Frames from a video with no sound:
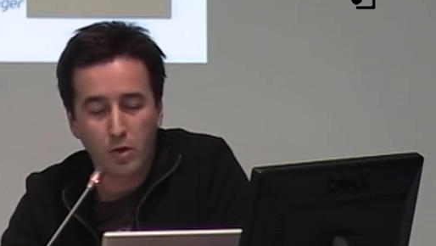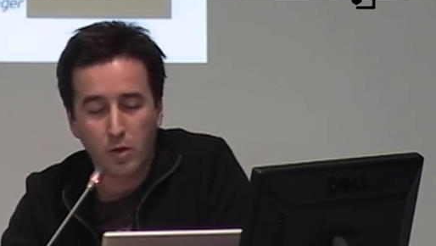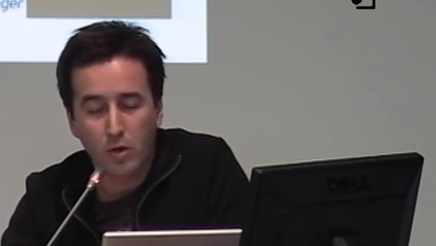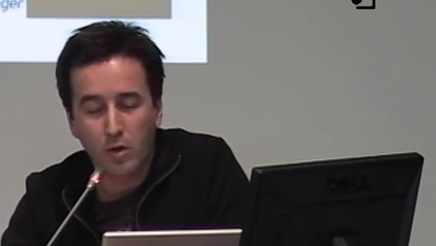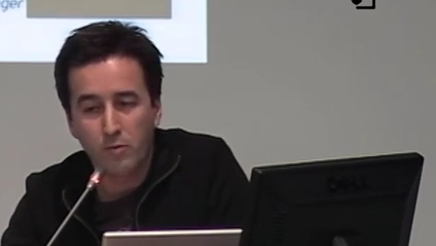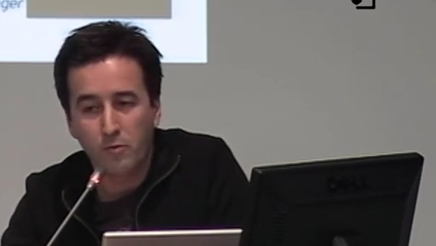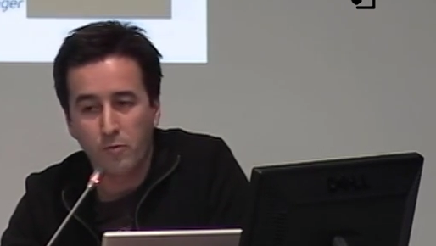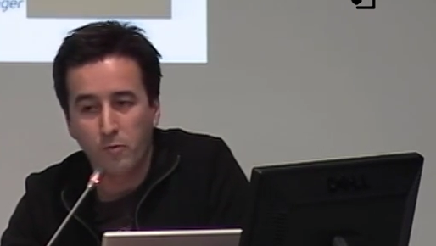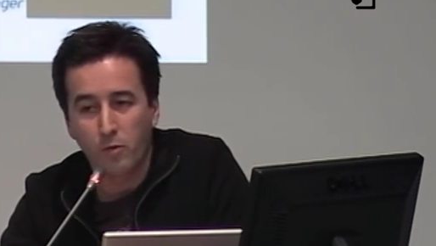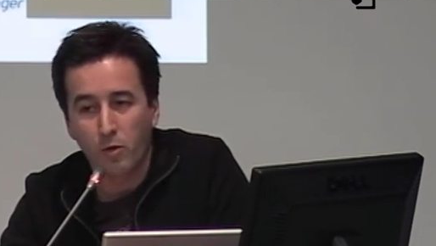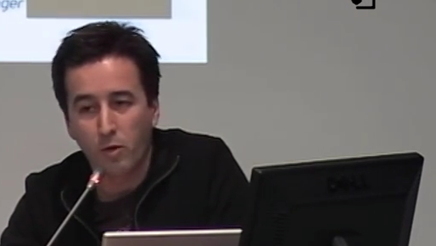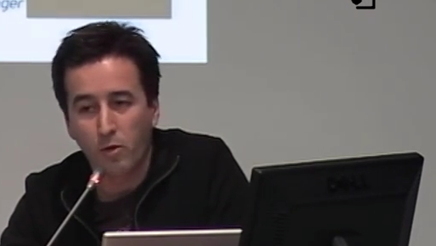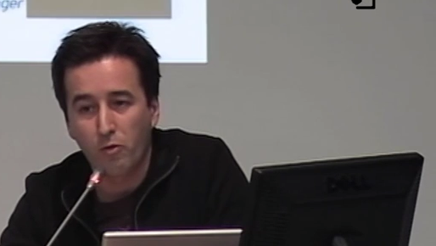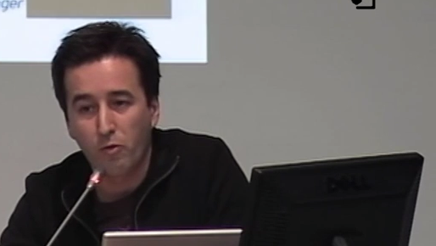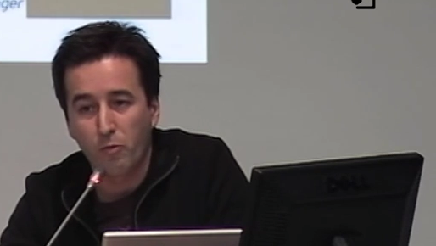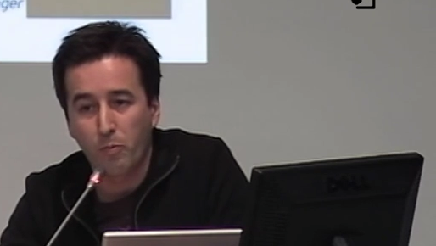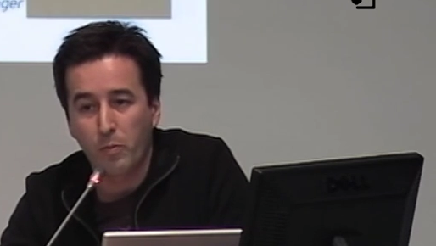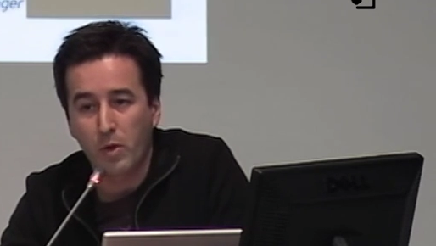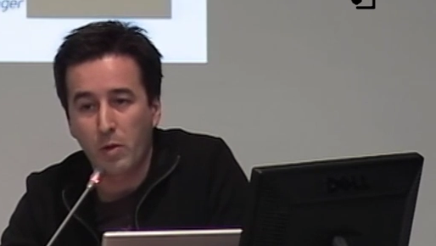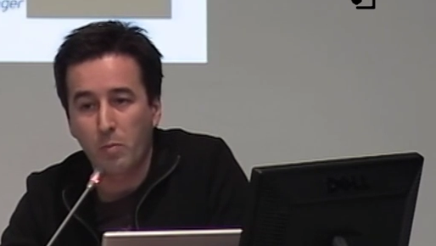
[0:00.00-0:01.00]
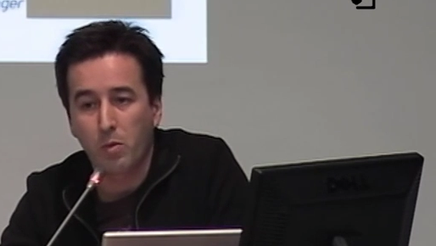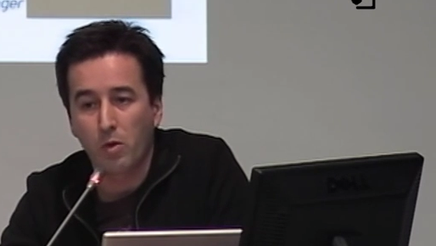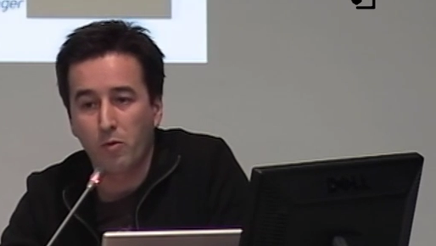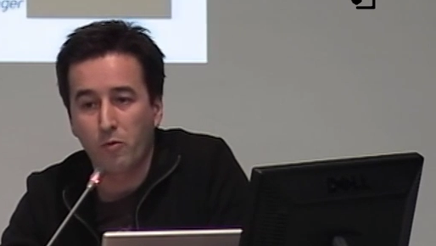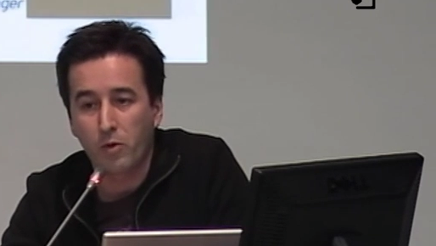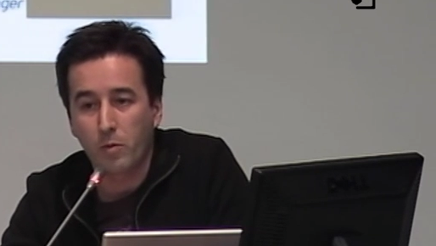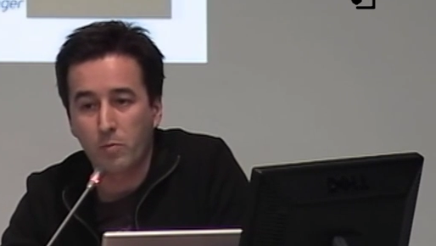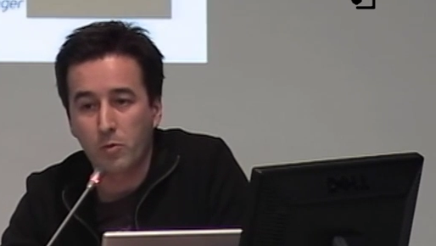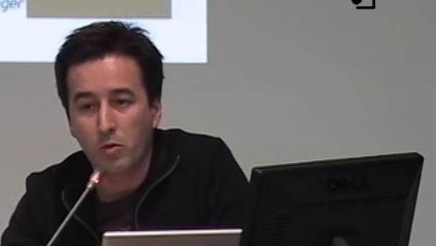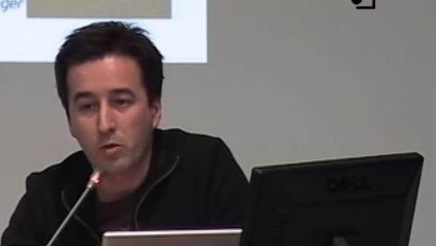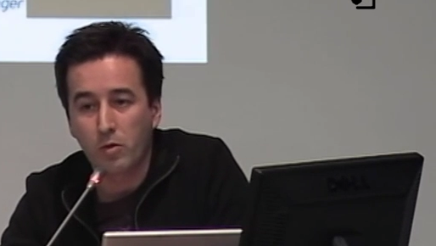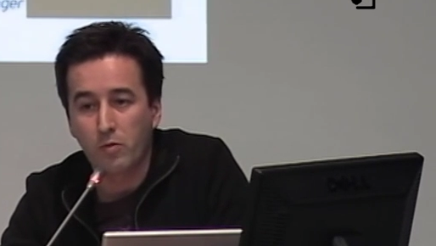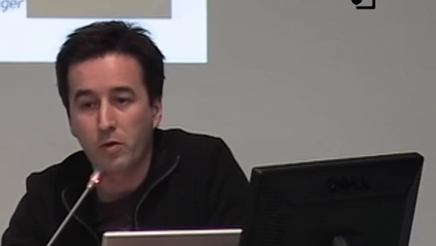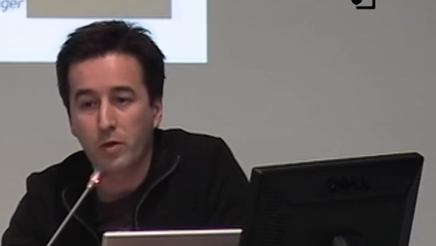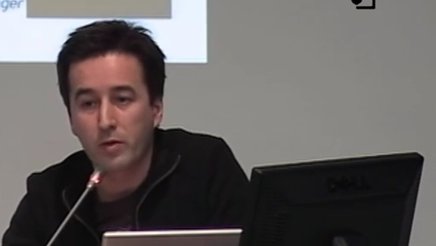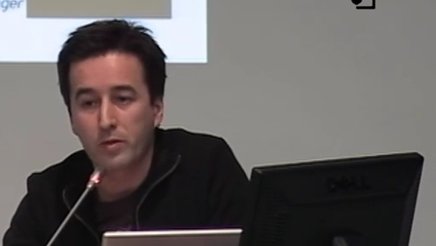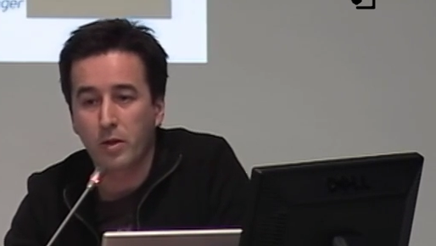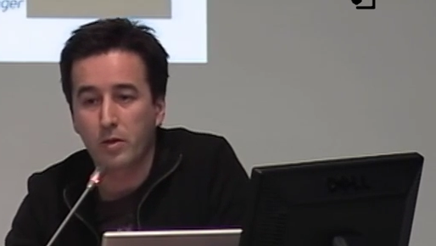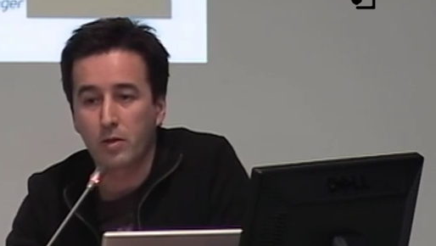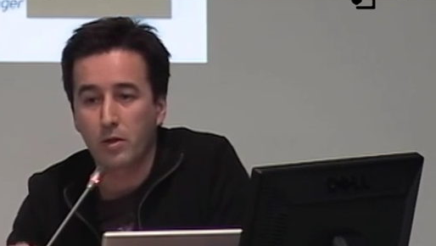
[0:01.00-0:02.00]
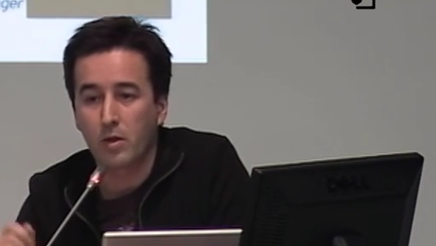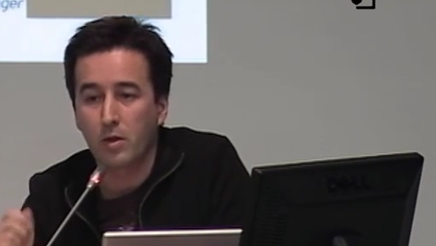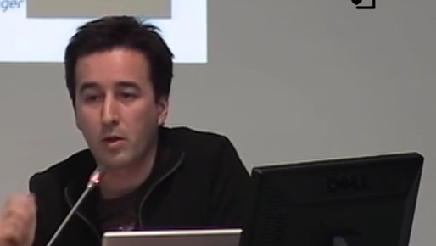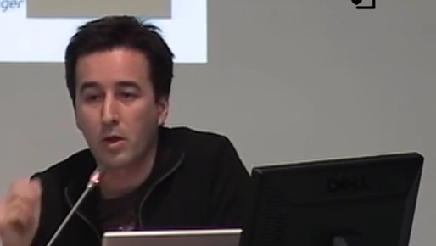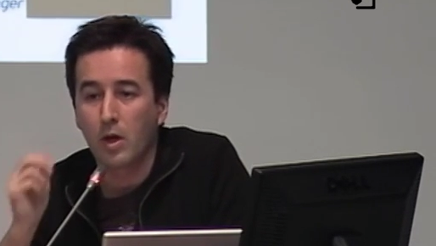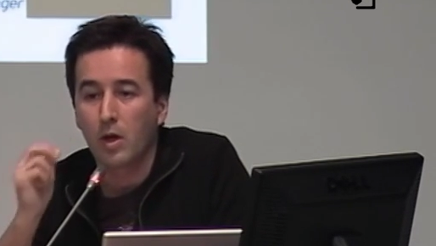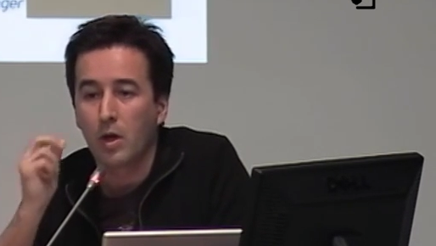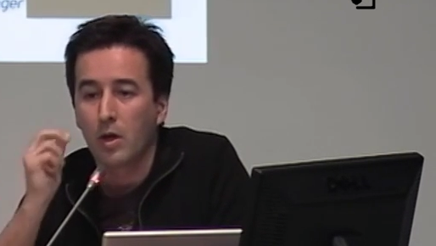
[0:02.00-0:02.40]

involve people from the university